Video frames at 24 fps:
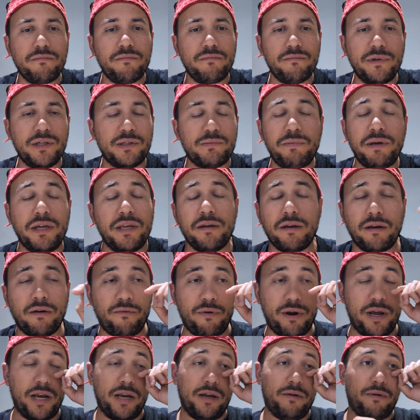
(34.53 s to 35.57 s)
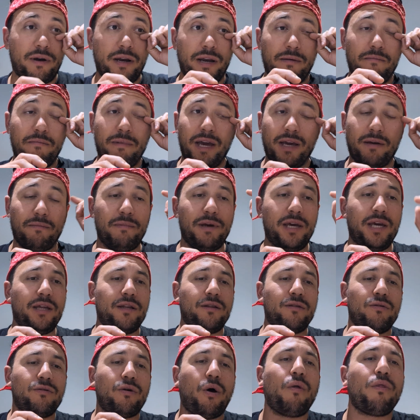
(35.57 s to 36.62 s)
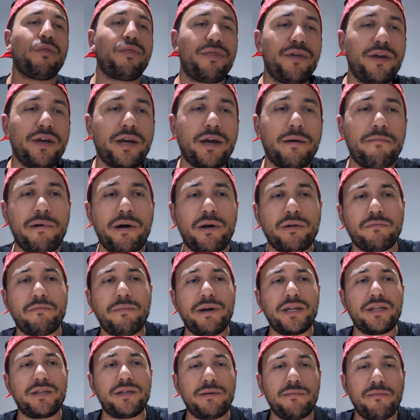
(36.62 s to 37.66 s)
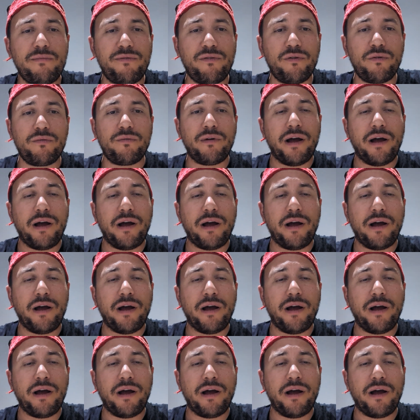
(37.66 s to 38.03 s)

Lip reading: really make me don't think about my team for.